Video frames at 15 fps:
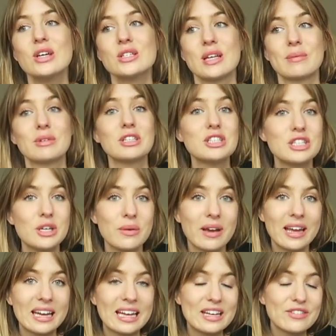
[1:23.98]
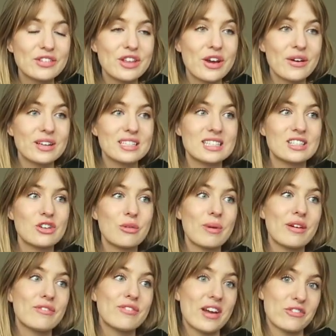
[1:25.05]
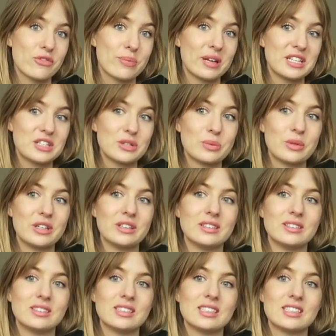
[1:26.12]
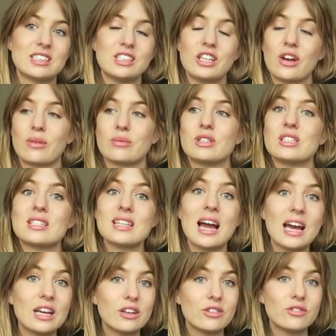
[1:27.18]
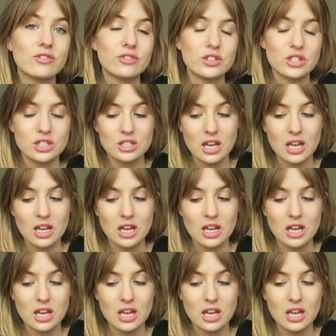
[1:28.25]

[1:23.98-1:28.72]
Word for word: so I'm going to do it even though it's not my favourite place in the world it's you know I'm going to sign uh,